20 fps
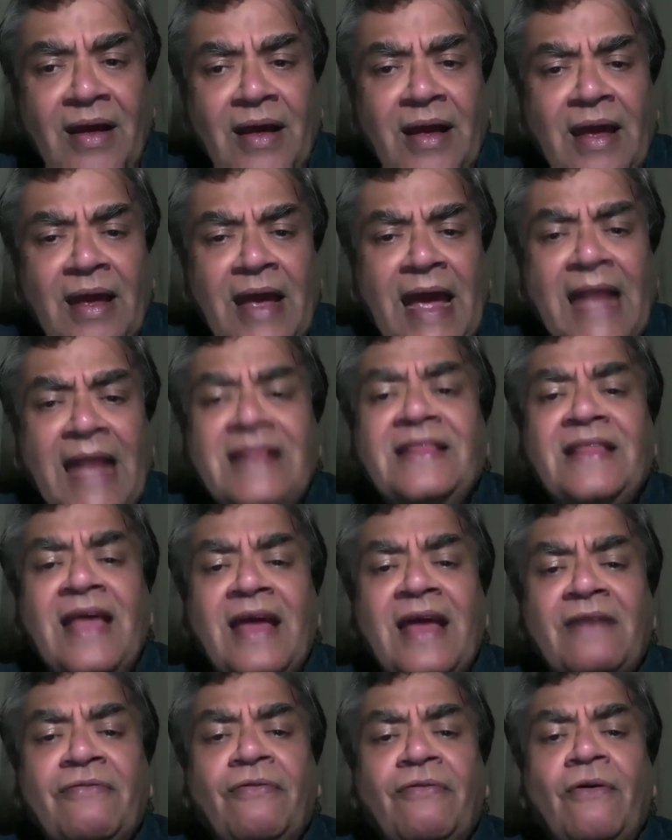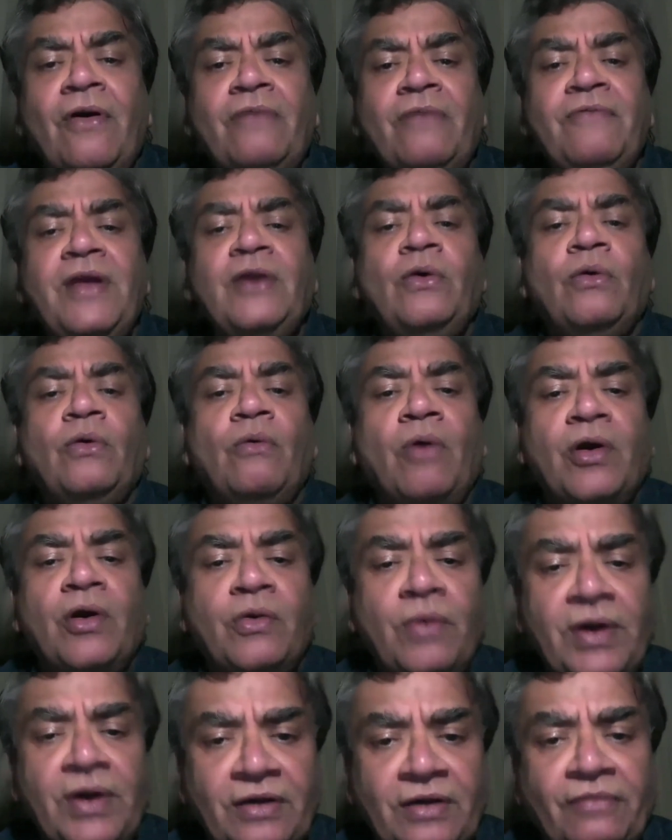and therefore we don't want
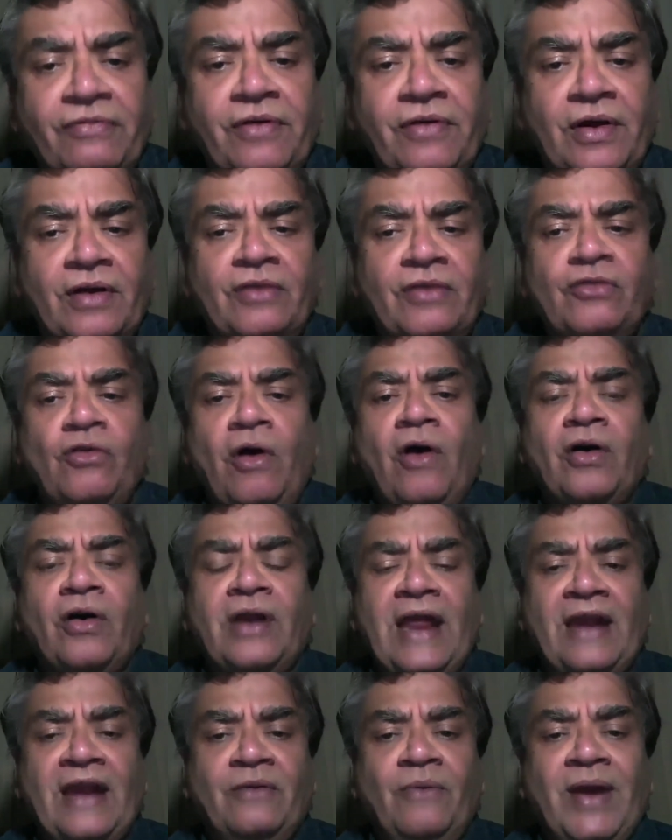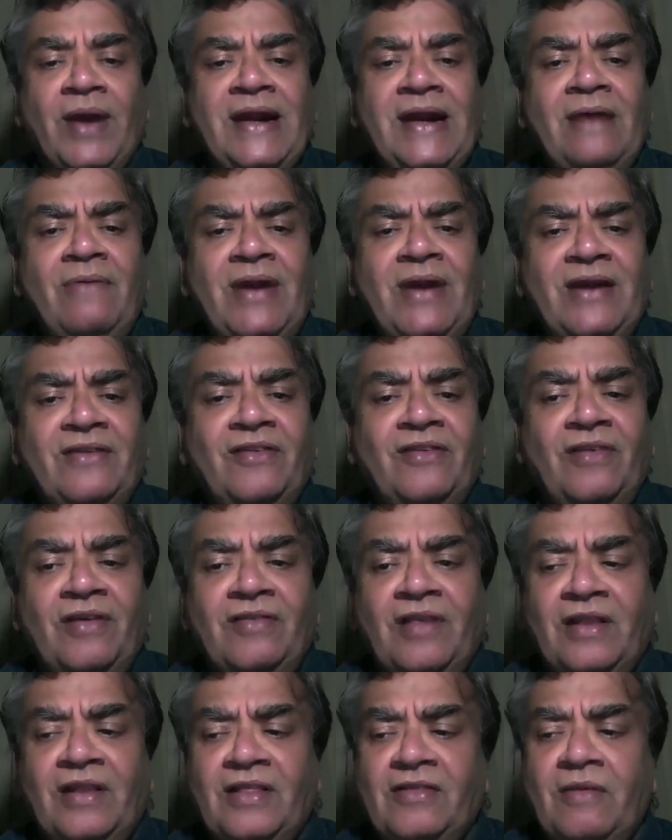to interfere. So at one level it says
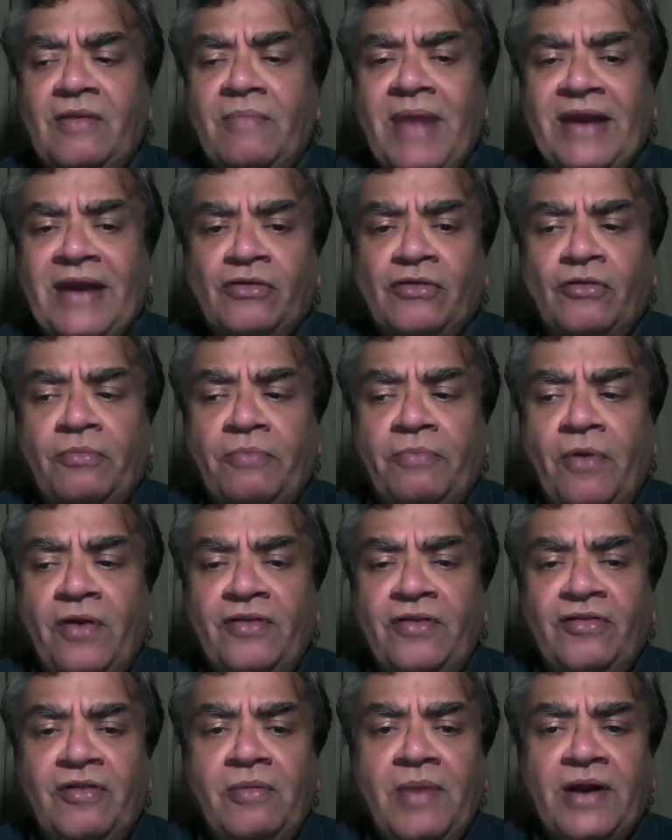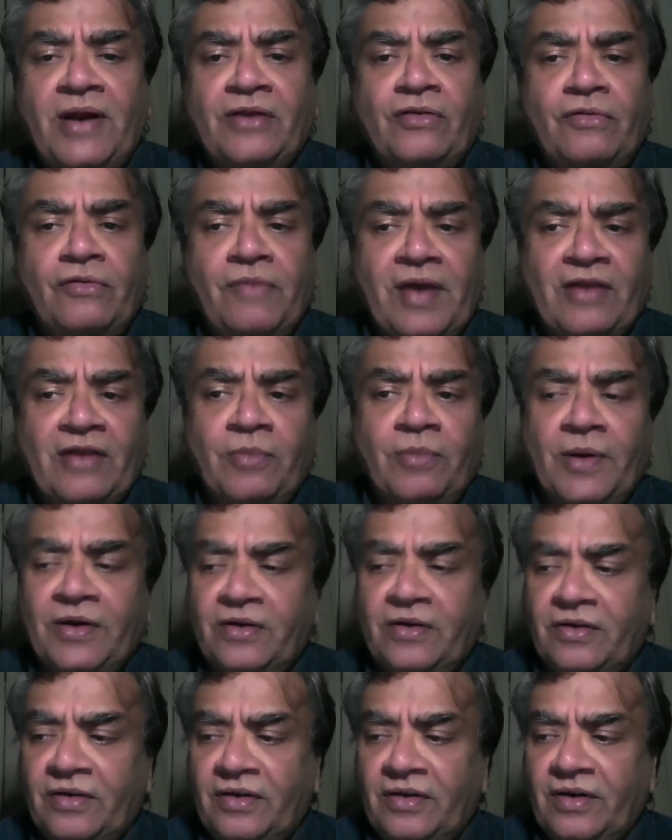that these are matters of policy, matters of
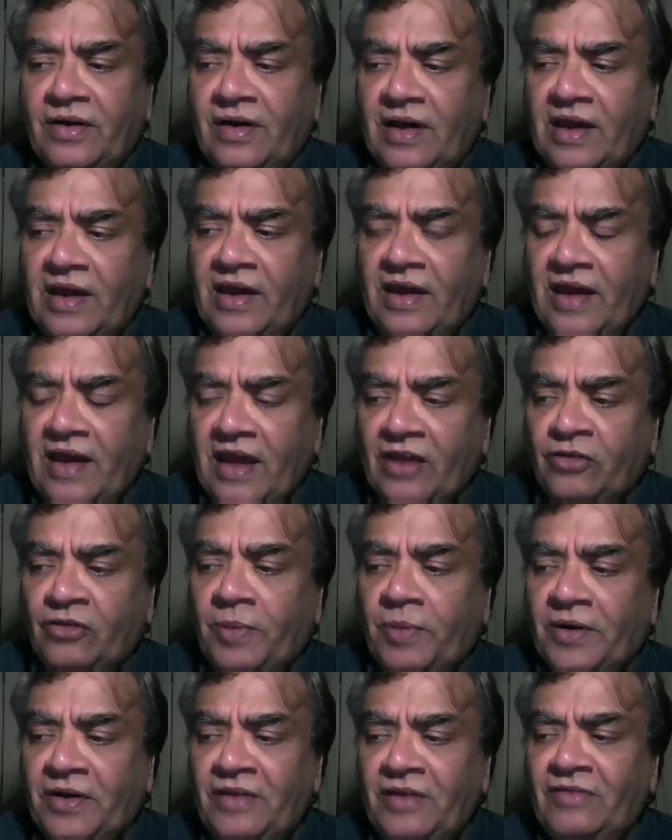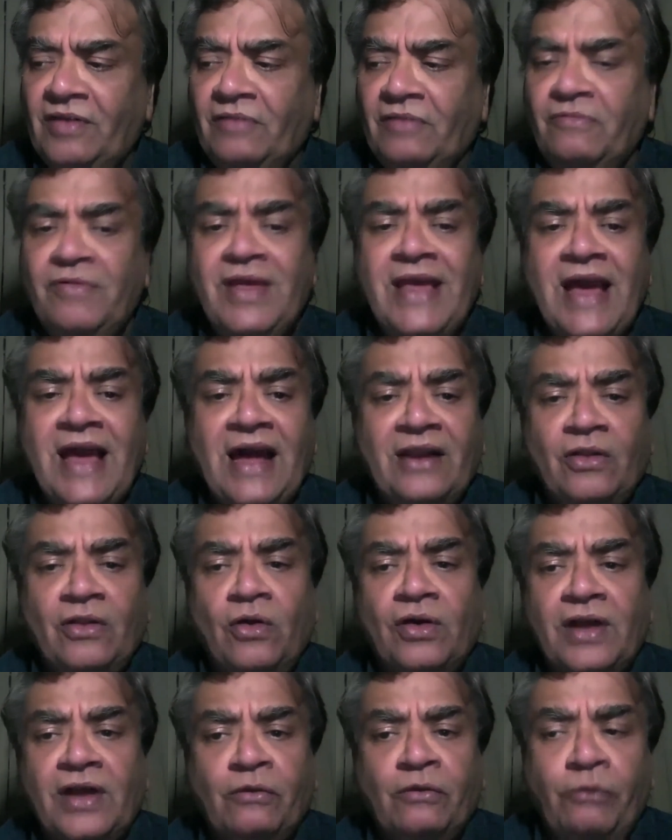expertise, and we are
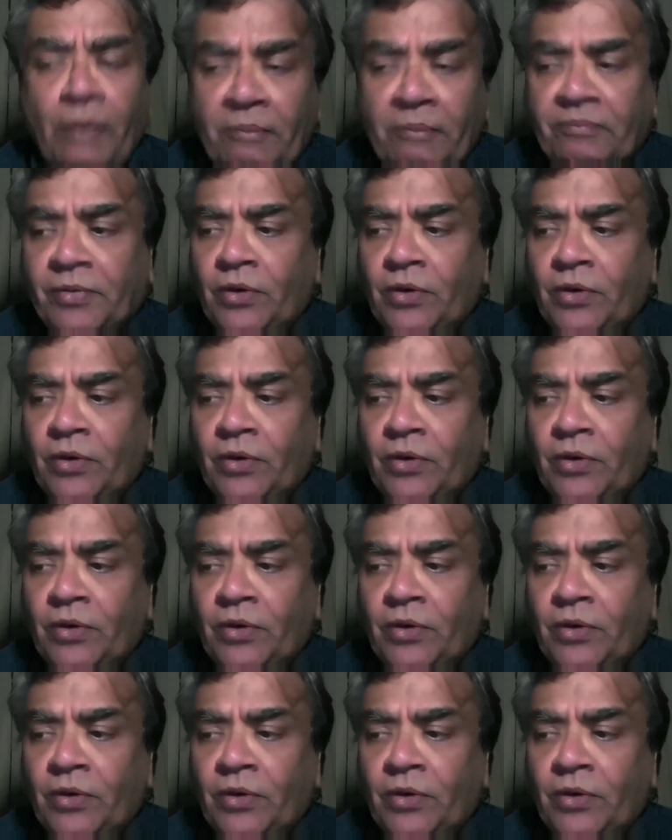not equipped to